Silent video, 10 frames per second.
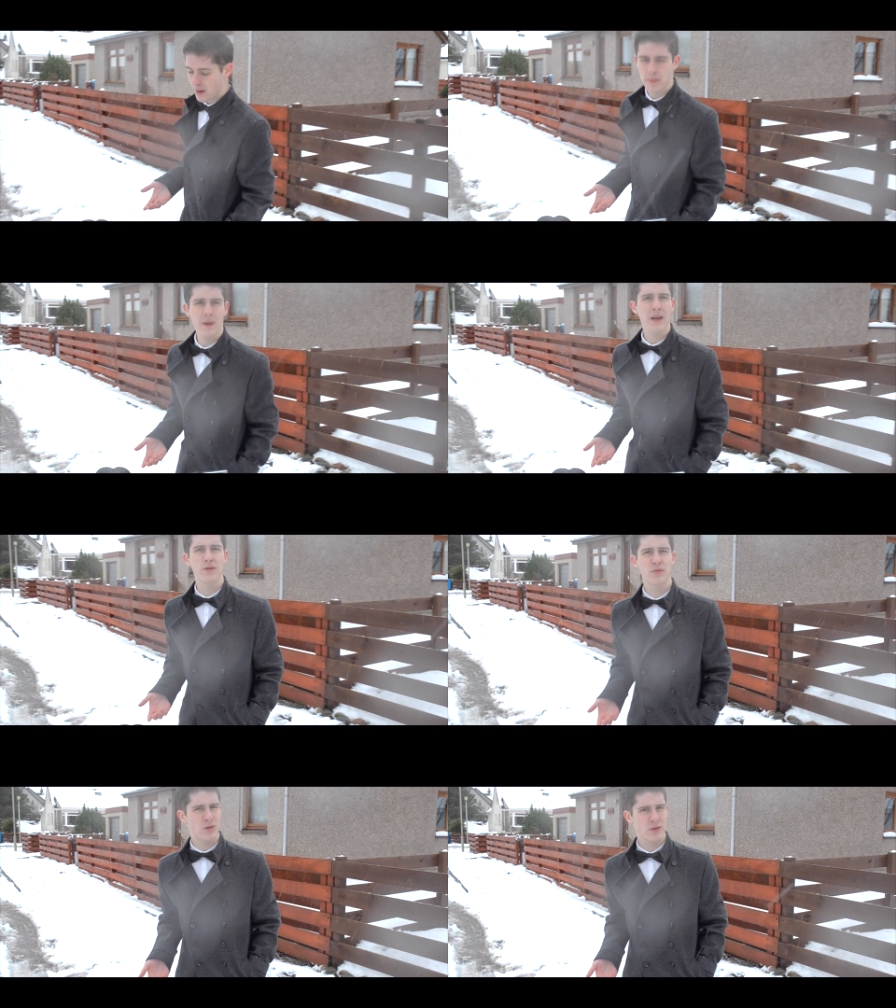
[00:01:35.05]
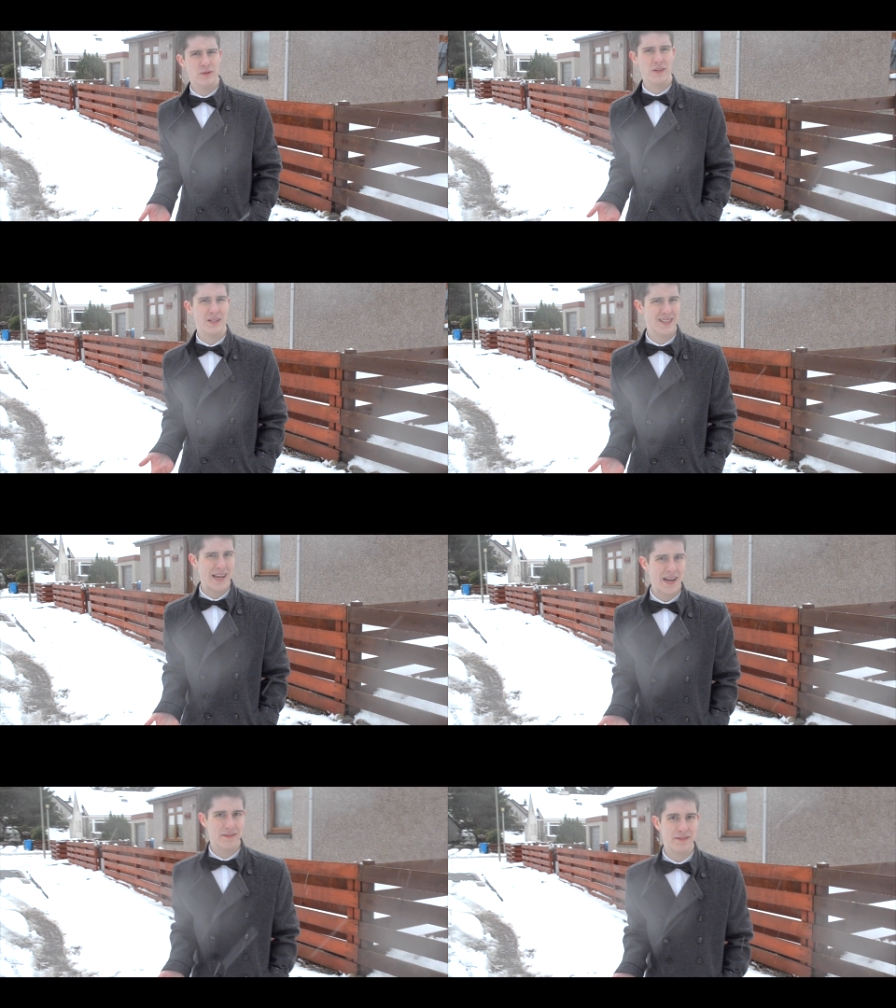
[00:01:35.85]
buy bacon rolls for the
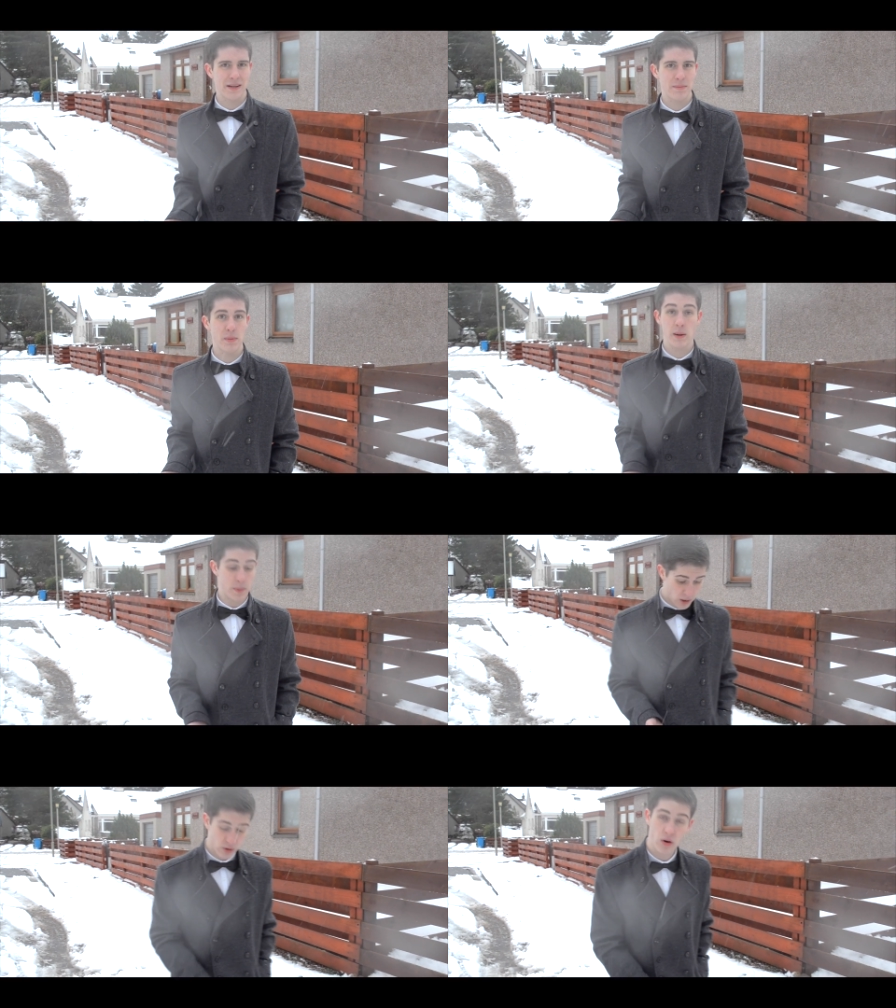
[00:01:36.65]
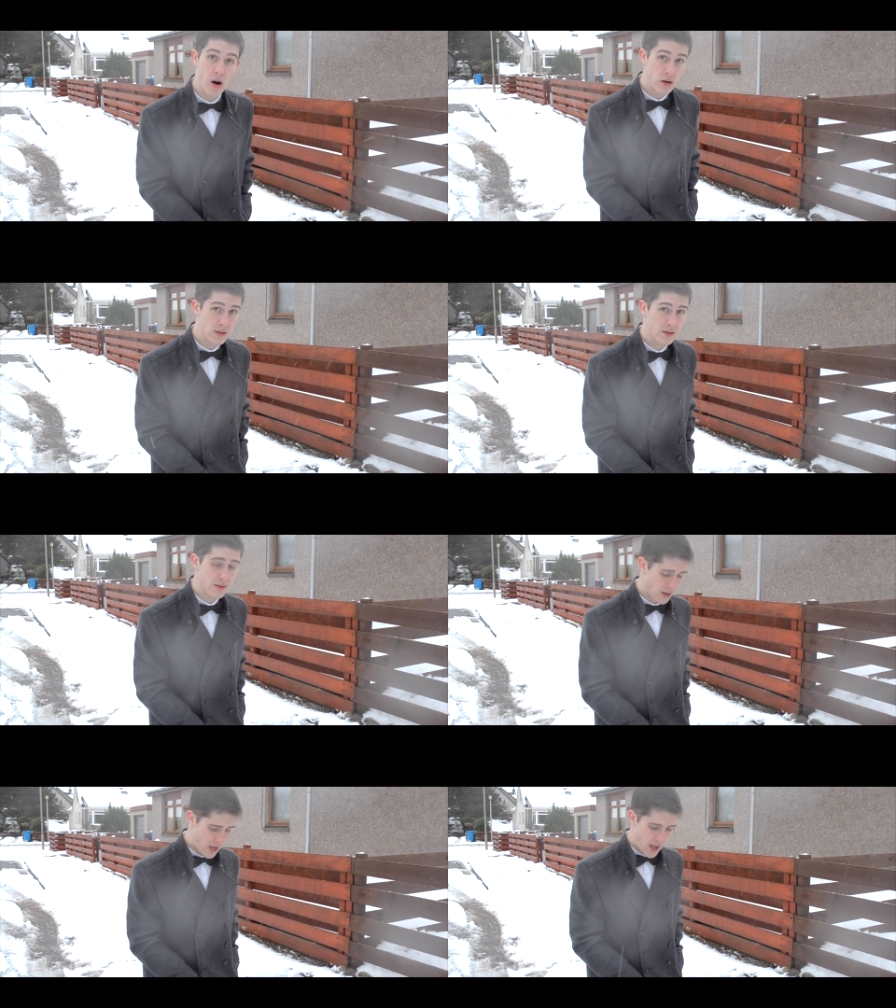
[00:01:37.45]
staff, you can buy better crocs,
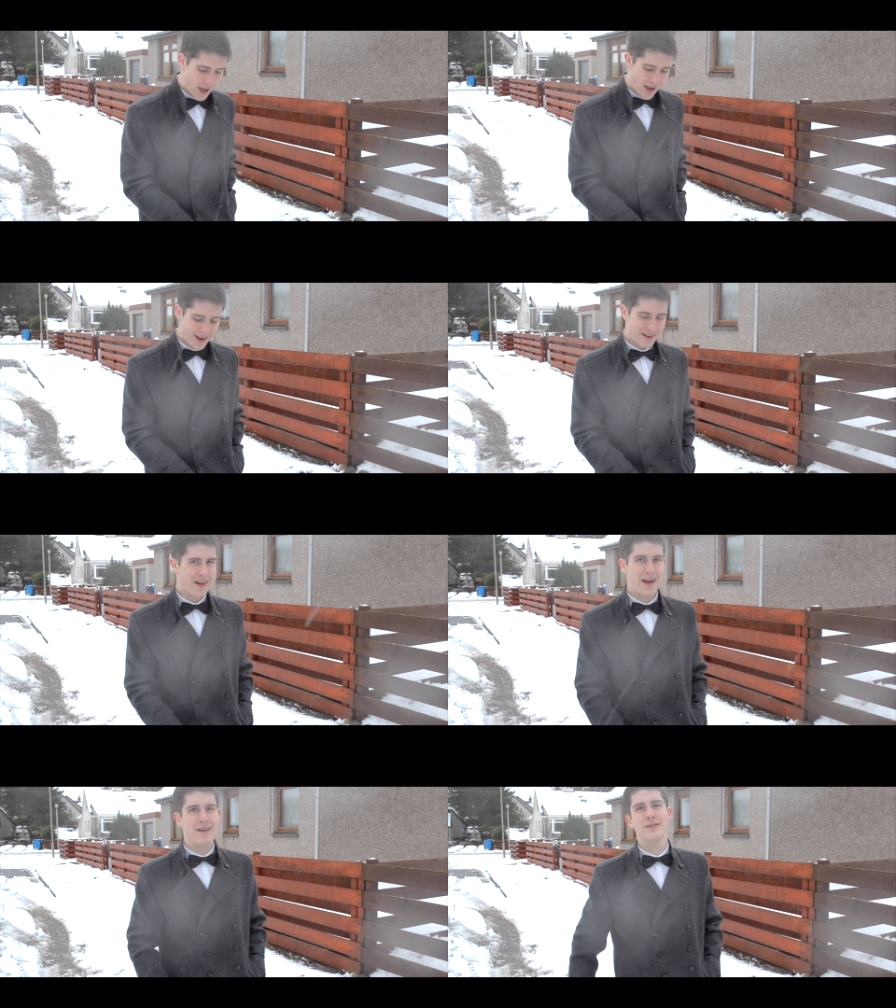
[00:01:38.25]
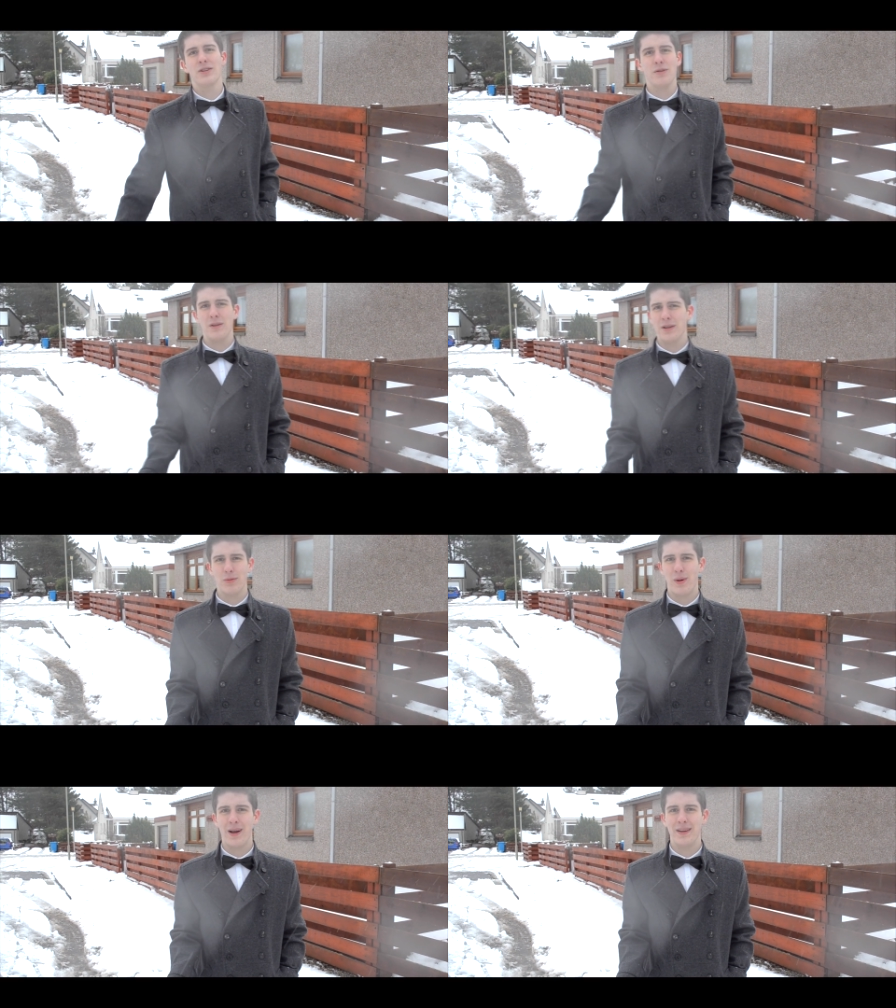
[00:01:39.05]
and after a
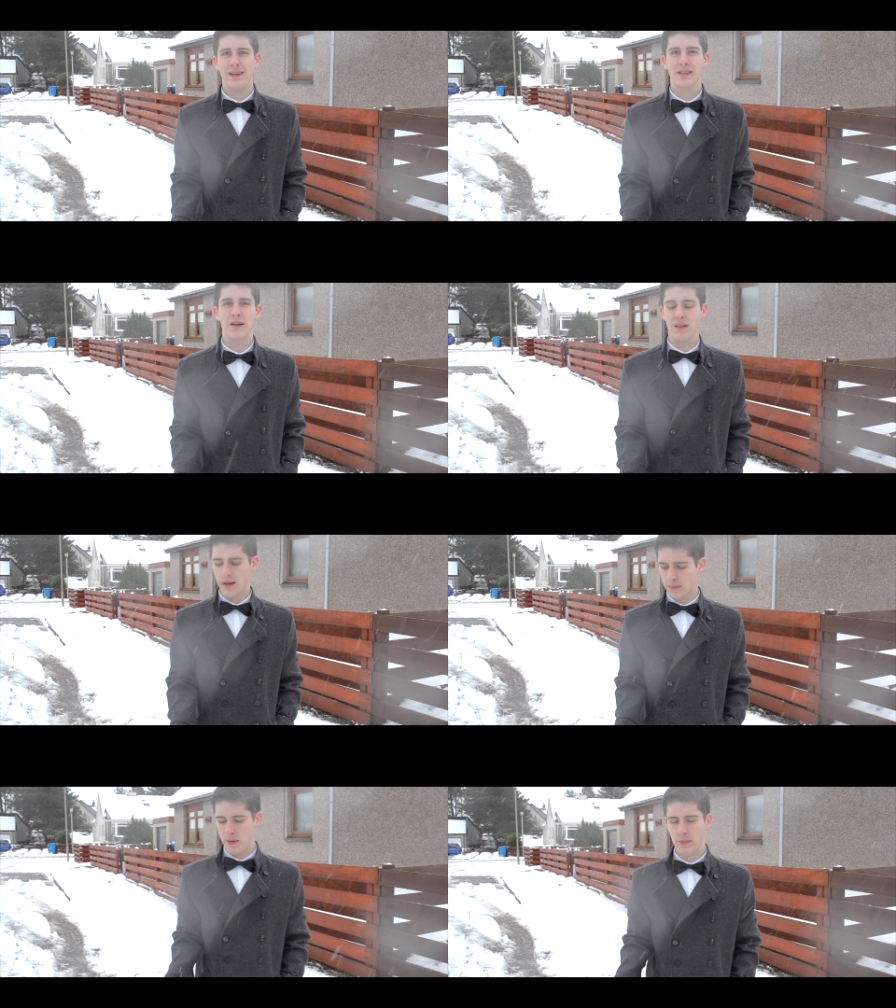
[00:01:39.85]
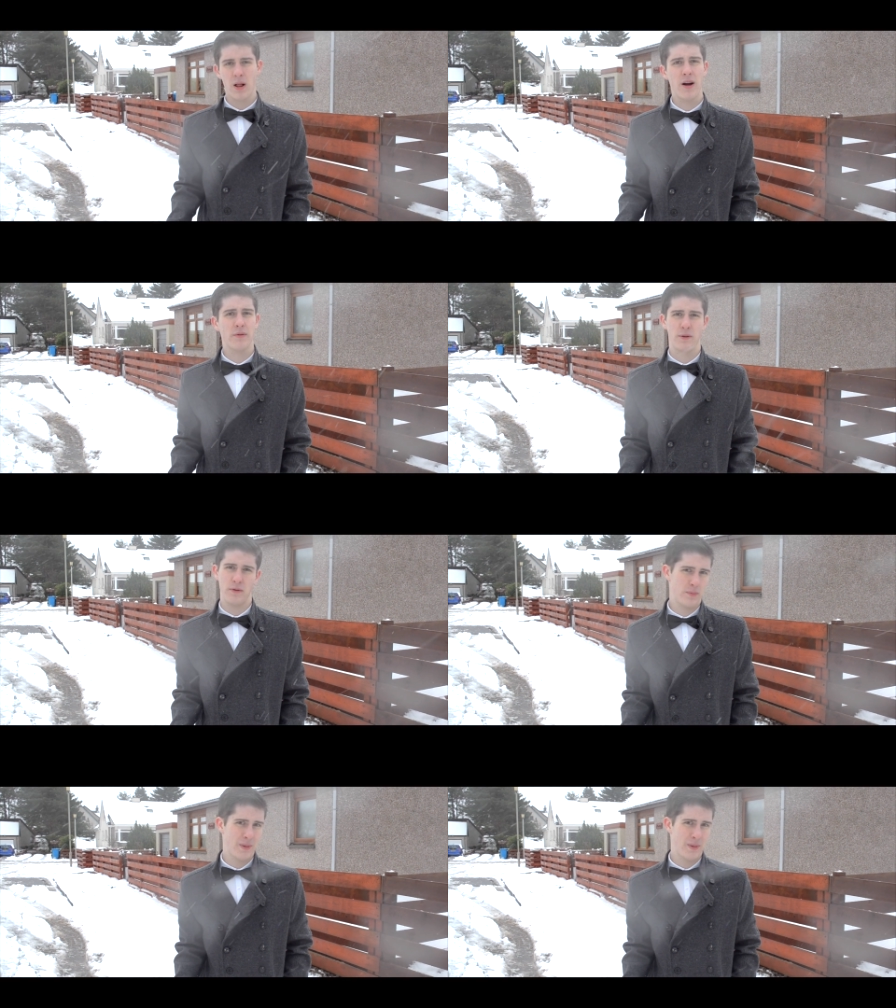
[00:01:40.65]
little while you can start letting people off with a few